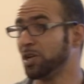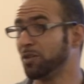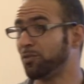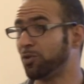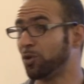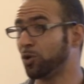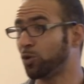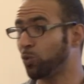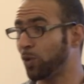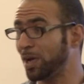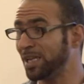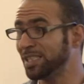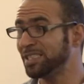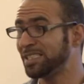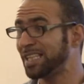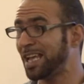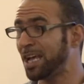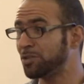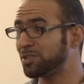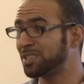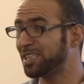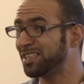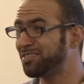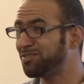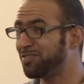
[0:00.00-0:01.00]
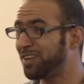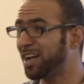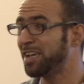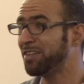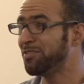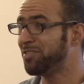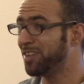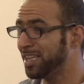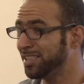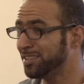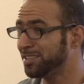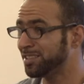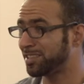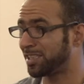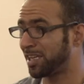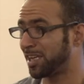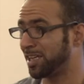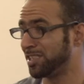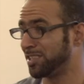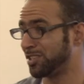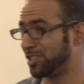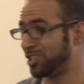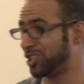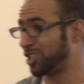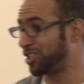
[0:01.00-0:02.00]
for 1,500
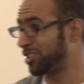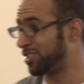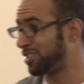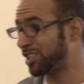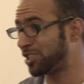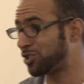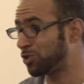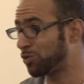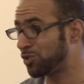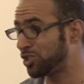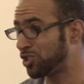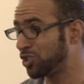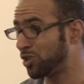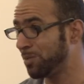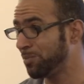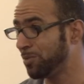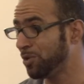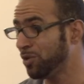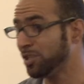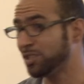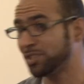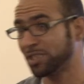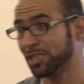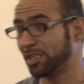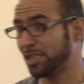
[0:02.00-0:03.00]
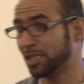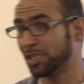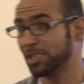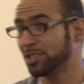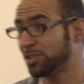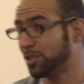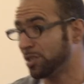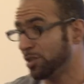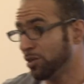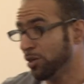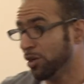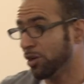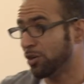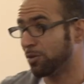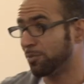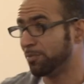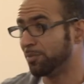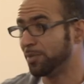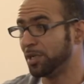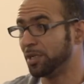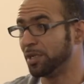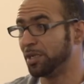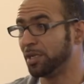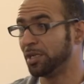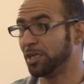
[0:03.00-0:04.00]
against the Jewish community in Eastern
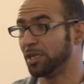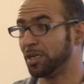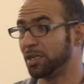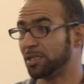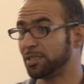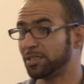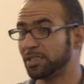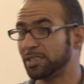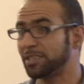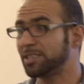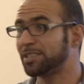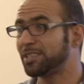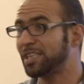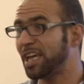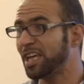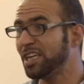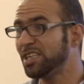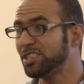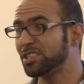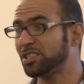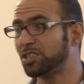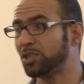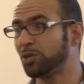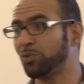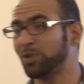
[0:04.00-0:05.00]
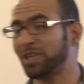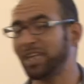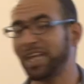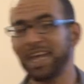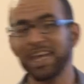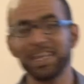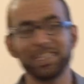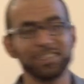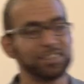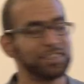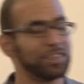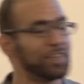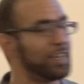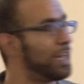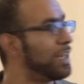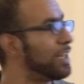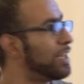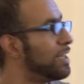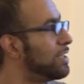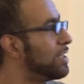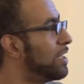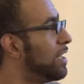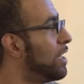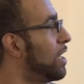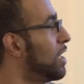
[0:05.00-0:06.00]
Europe. This is a history, we can't deny
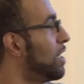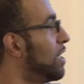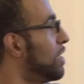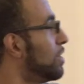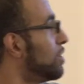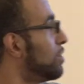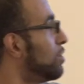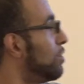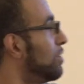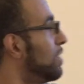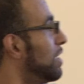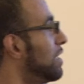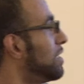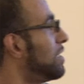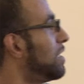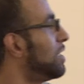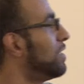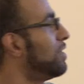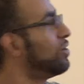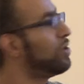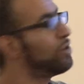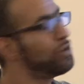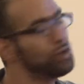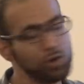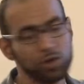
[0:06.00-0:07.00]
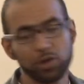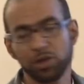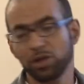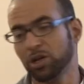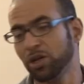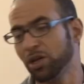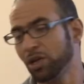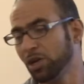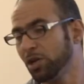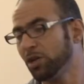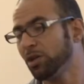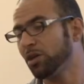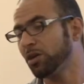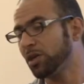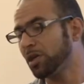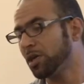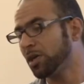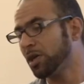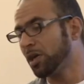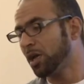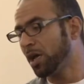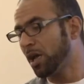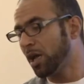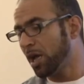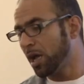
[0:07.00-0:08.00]
it. So they said, you know,
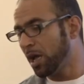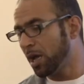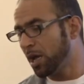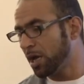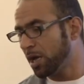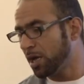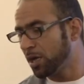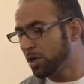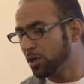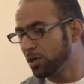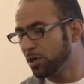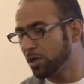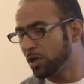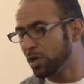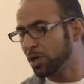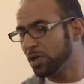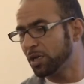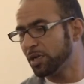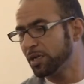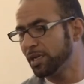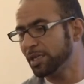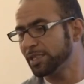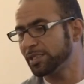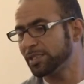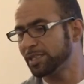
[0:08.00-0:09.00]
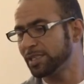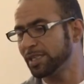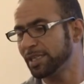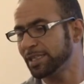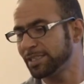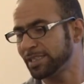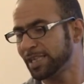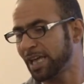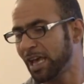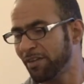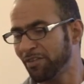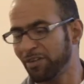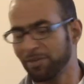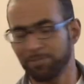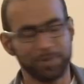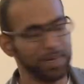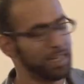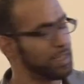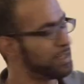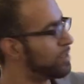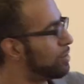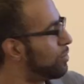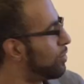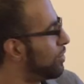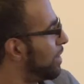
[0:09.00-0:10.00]
look, let's, let's have a
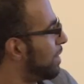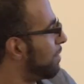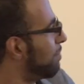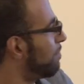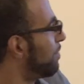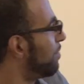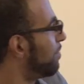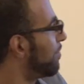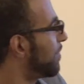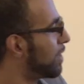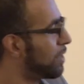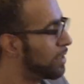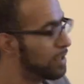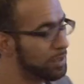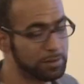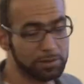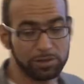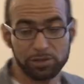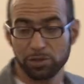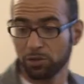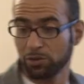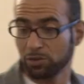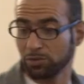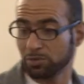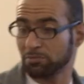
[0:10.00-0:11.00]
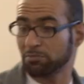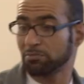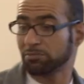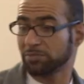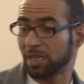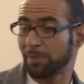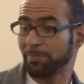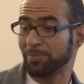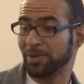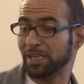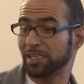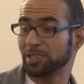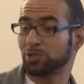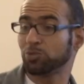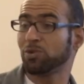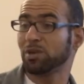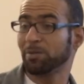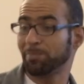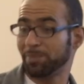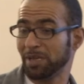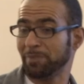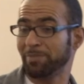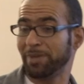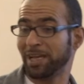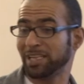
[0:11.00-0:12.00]
place to them. So that place will
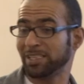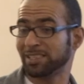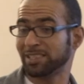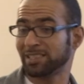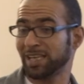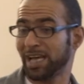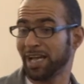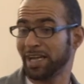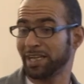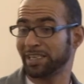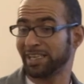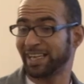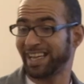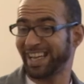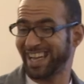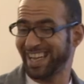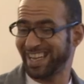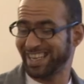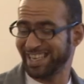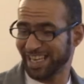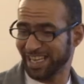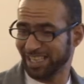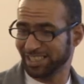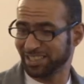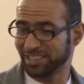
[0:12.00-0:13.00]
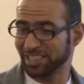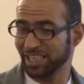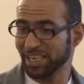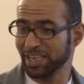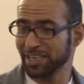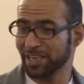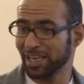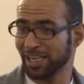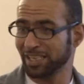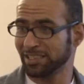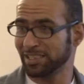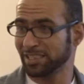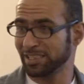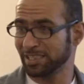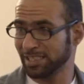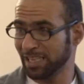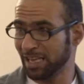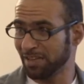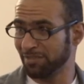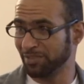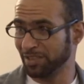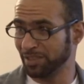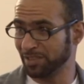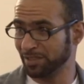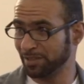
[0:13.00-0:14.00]
be Palestine in
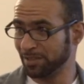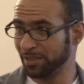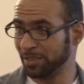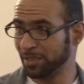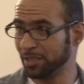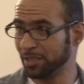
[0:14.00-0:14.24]
1897.